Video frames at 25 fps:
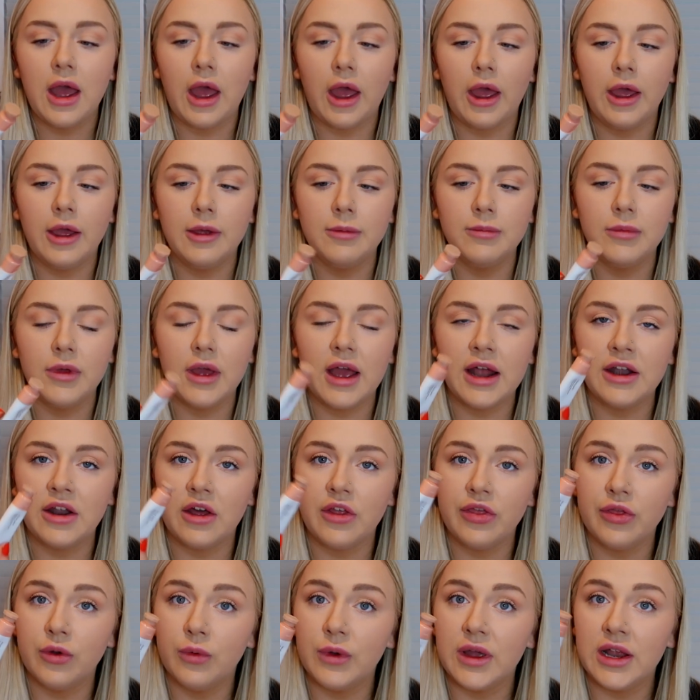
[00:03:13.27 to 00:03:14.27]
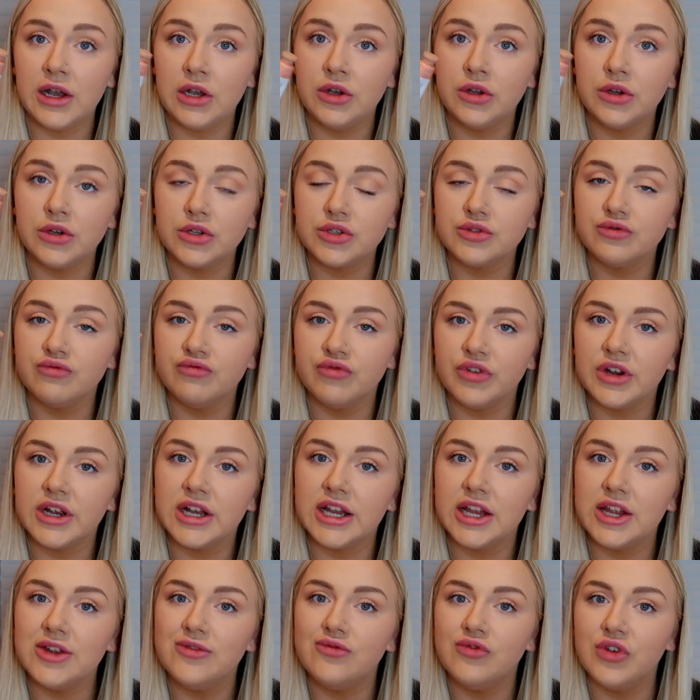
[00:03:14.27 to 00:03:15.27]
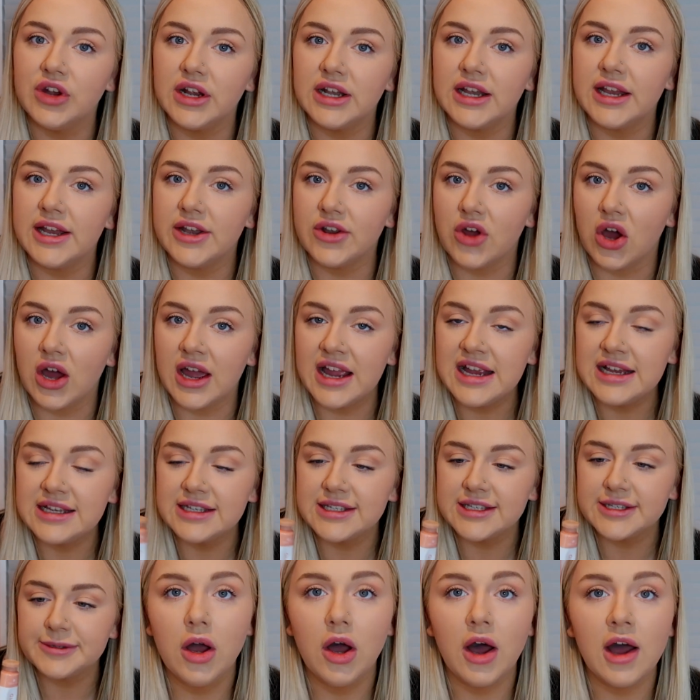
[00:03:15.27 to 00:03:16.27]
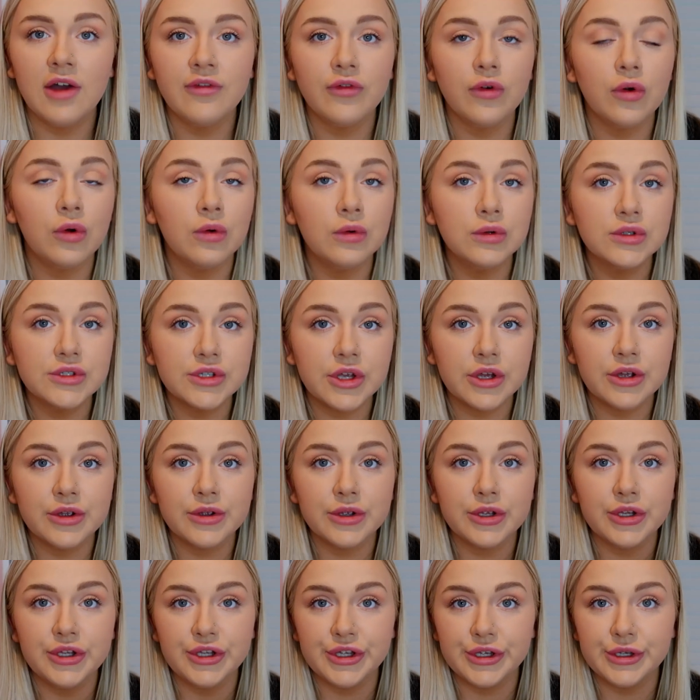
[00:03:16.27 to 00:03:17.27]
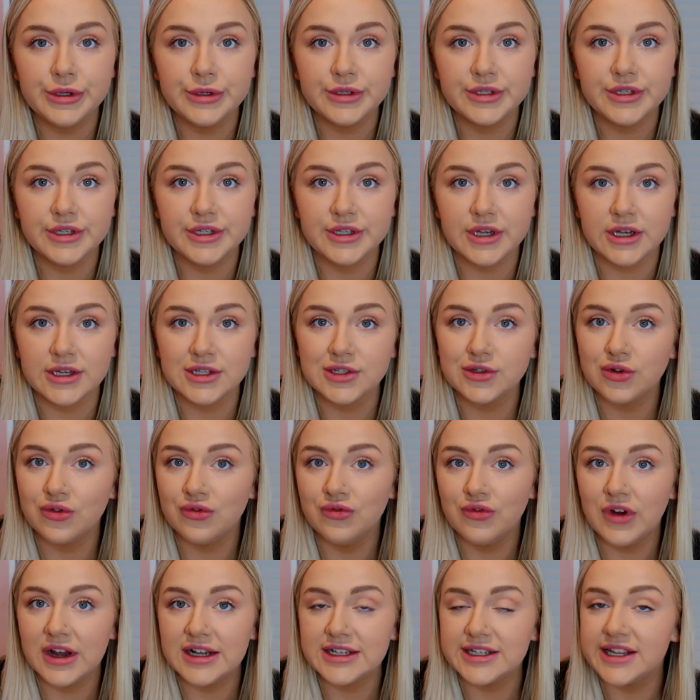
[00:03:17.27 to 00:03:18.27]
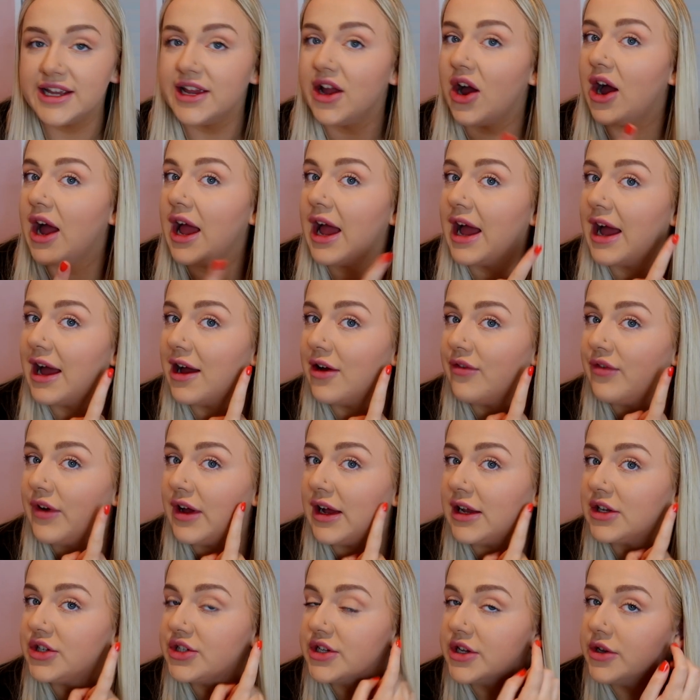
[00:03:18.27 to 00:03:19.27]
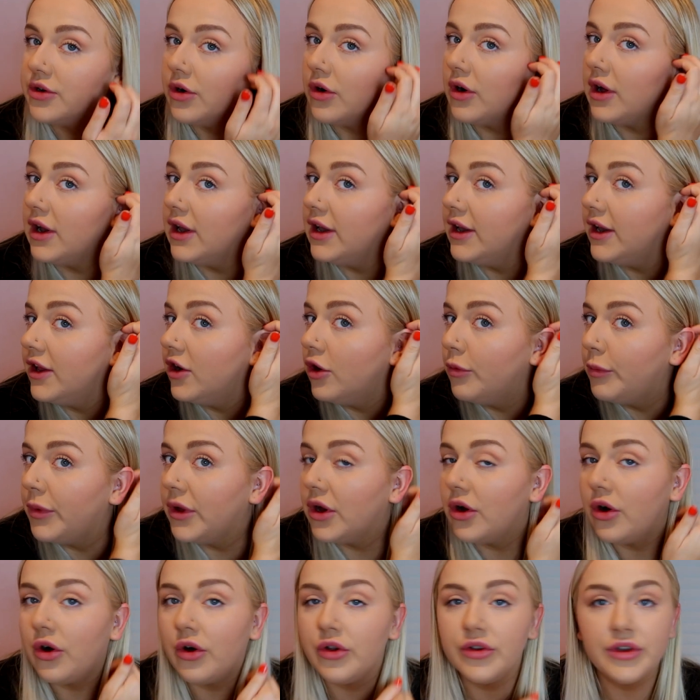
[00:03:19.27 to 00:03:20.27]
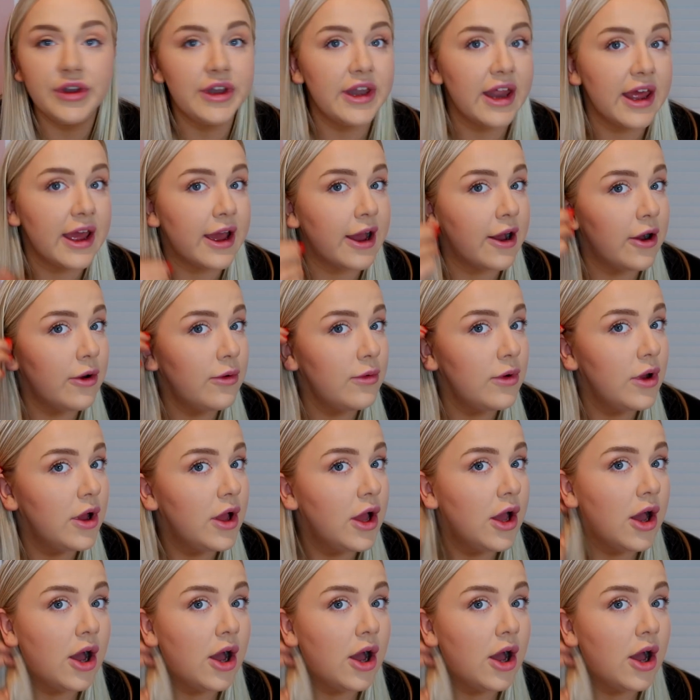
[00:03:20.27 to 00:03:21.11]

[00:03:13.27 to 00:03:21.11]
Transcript: And I thought it looked really nice. I've also used Dusk already. I have actually got a little bit on now.